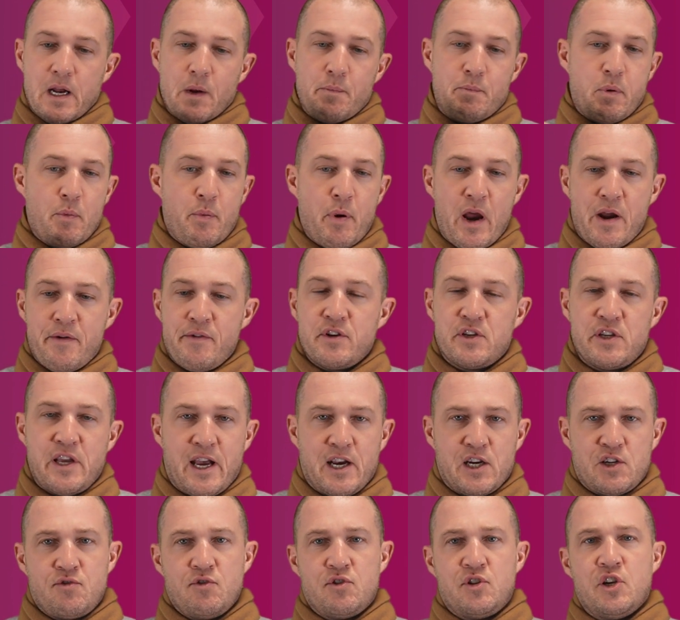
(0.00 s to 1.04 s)
You're preparing
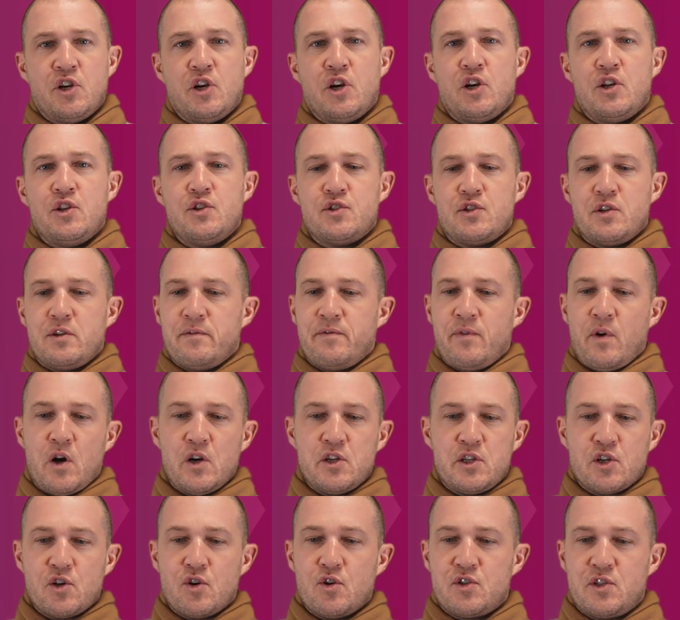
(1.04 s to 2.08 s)
tax returns,
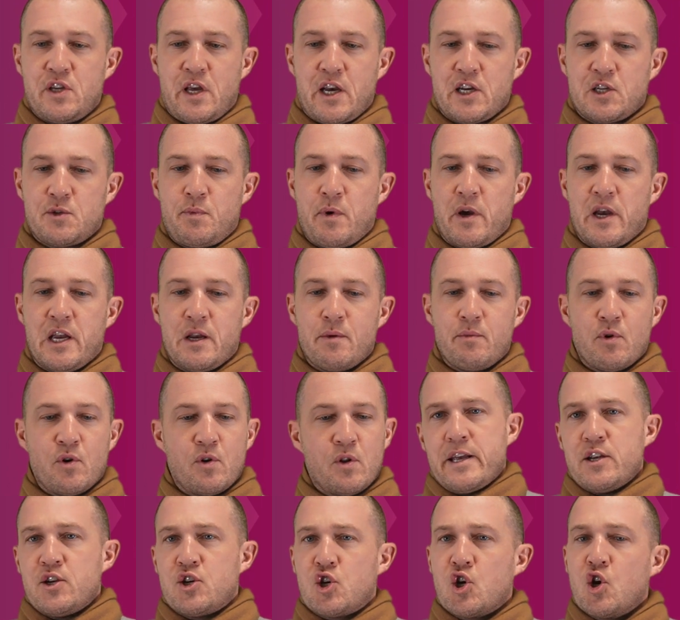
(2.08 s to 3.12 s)
advising on tax
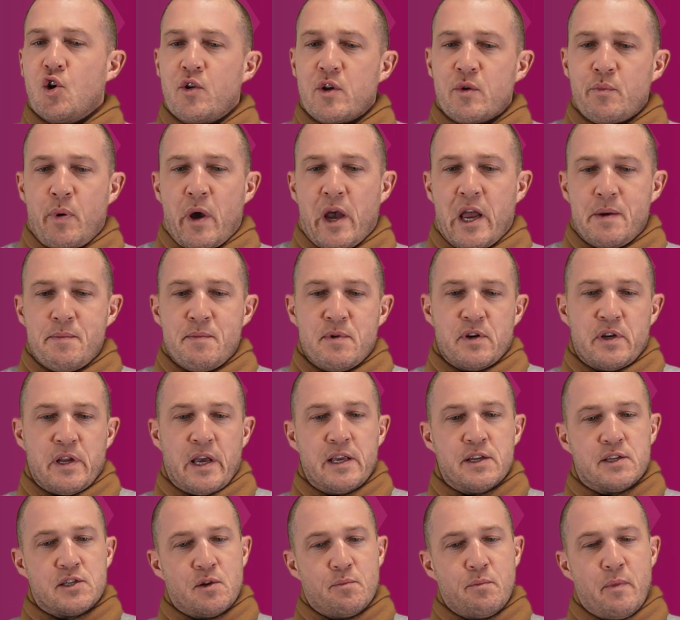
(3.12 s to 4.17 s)
payable, ensuring payment
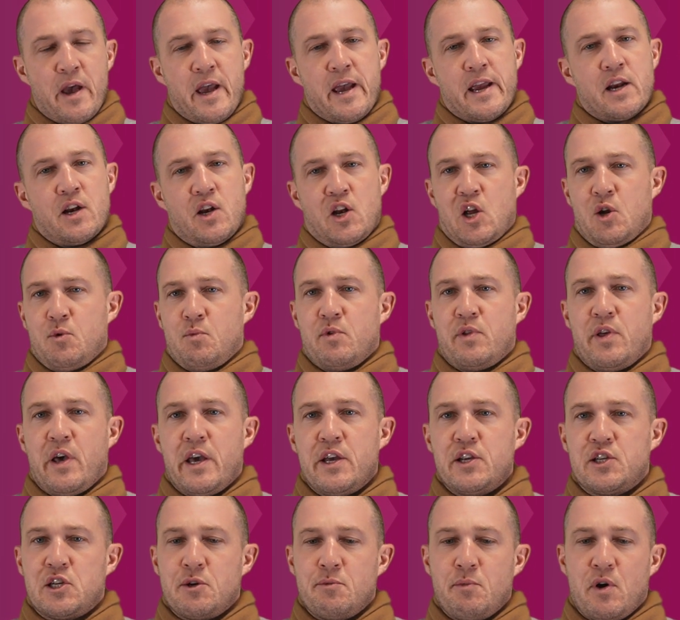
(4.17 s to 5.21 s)
dates are met in line with
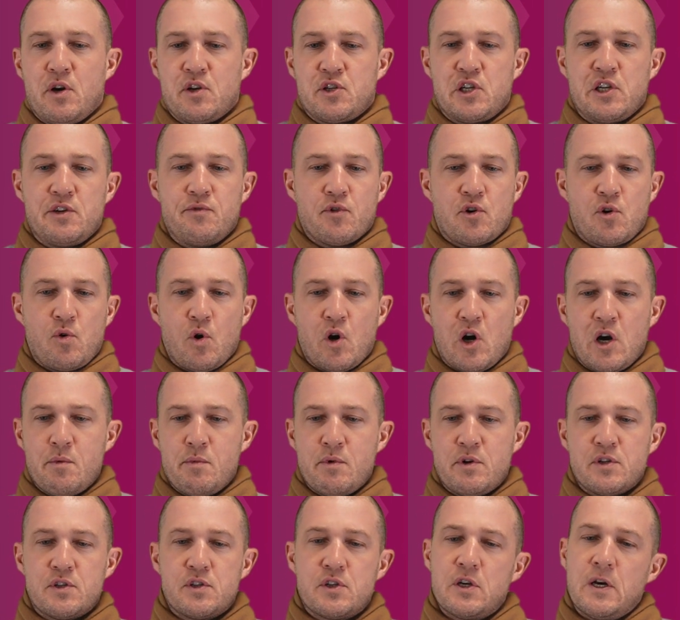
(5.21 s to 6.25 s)
HMRC
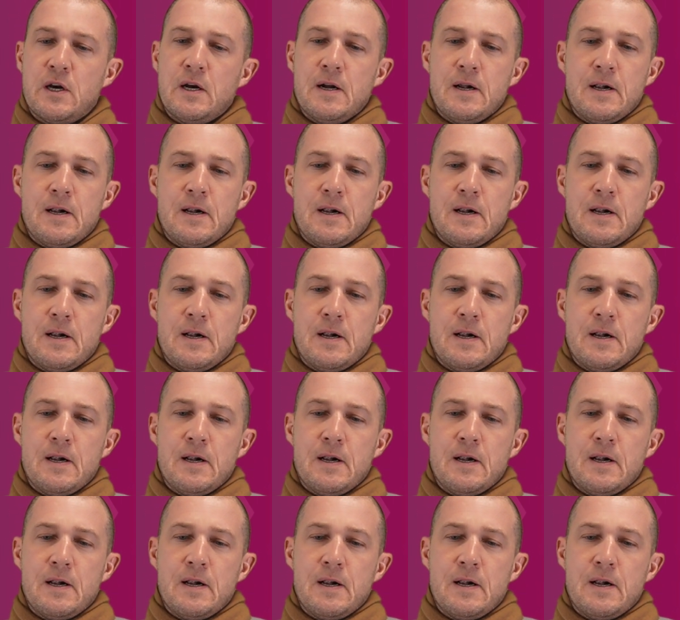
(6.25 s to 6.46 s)
requirements.